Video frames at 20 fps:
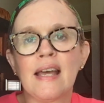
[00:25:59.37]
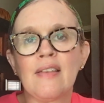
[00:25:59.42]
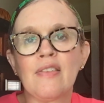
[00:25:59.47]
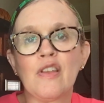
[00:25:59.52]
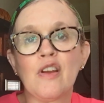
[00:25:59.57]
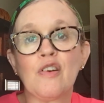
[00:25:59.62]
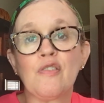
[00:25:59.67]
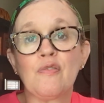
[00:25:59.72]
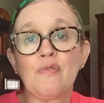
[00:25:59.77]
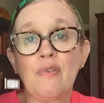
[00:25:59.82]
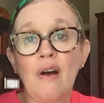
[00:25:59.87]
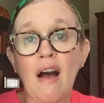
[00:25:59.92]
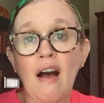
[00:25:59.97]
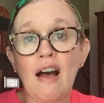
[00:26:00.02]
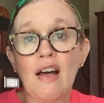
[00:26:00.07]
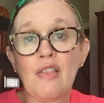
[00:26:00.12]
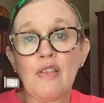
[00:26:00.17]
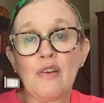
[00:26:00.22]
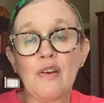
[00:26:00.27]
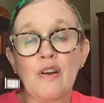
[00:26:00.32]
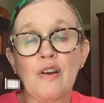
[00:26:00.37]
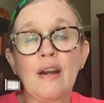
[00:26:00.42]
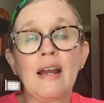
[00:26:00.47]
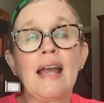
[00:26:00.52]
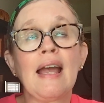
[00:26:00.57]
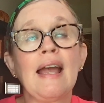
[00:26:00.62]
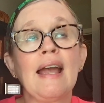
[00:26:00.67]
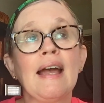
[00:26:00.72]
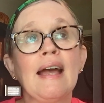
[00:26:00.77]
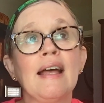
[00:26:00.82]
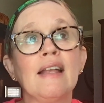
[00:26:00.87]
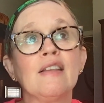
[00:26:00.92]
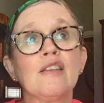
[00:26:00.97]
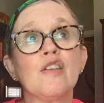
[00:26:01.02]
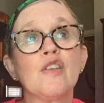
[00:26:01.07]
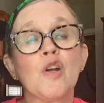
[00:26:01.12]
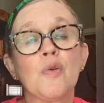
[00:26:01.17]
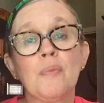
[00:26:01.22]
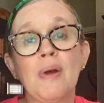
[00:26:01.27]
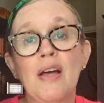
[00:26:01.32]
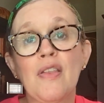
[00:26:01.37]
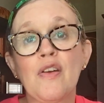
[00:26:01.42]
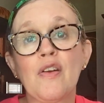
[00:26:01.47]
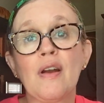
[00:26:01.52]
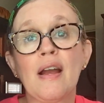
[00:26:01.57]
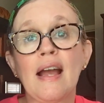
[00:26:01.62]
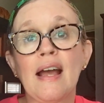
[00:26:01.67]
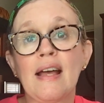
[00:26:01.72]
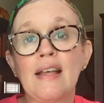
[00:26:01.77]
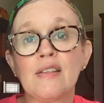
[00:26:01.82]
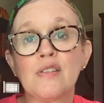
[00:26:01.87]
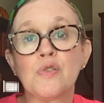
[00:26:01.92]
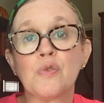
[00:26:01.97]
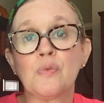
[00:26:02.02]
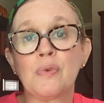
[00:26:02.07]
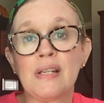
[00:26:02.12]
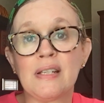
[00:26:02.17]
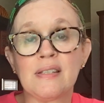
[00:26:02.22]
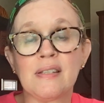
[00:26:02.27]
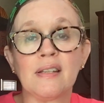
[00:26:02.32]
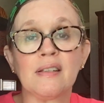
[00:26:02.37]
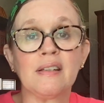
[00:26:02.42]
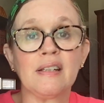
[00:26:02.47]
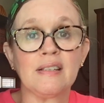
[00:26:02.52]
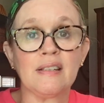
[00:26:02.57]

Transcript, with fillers: and their father and their mother has recently